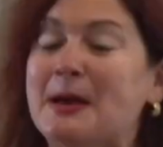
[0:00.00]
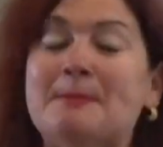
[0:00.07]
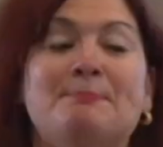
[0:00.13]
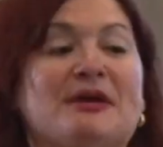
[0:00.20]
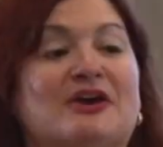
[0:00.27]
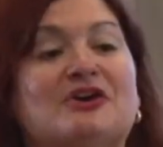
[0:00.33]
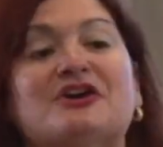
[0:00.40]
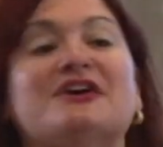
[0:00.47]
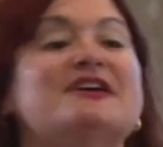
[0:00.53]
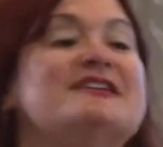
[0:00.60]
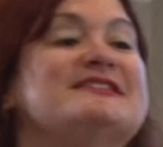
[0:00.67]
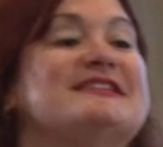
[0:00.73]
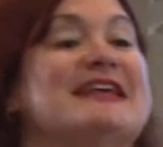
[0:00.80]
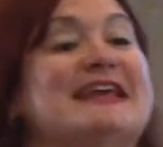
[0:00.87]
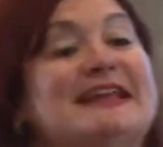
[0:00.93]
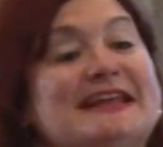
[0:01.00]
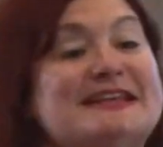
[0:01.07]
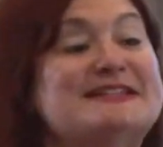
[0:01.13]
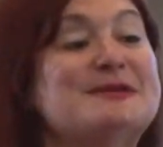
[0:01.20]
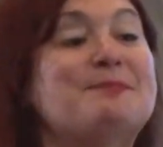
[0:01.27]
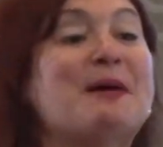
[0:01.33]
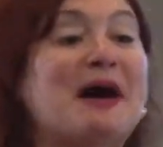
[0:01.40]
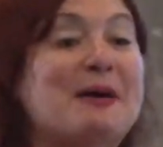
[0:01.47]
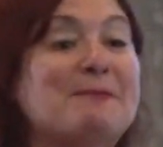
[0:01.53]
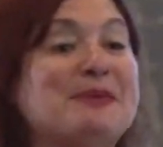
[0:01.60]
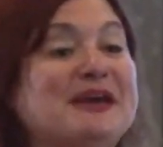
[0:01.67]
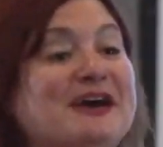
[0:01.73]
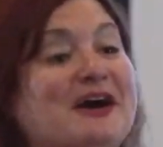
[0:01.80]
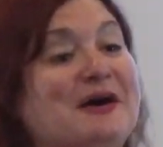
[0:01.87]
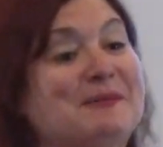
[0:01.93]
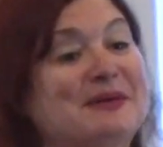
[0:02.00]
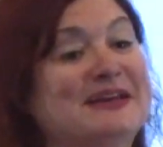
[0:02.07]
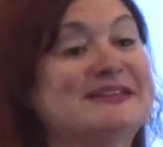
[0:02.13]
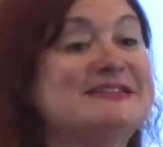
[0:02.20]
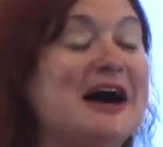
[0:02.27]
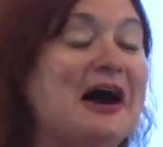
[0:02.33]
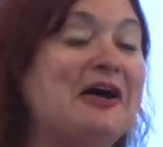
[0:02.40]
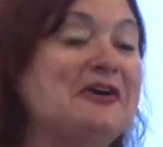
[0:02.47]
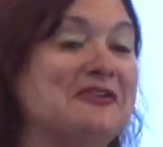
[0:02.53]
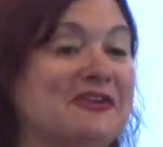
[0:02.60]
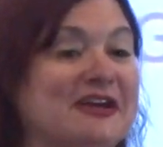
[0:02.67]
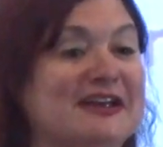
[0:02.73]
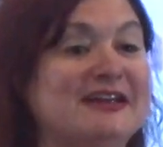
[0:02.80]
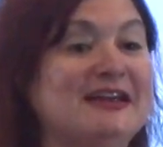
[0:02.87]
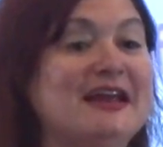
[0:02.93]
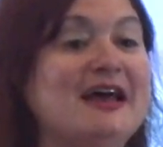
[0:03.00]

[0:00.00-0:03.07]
Because it is about becoming tolerant,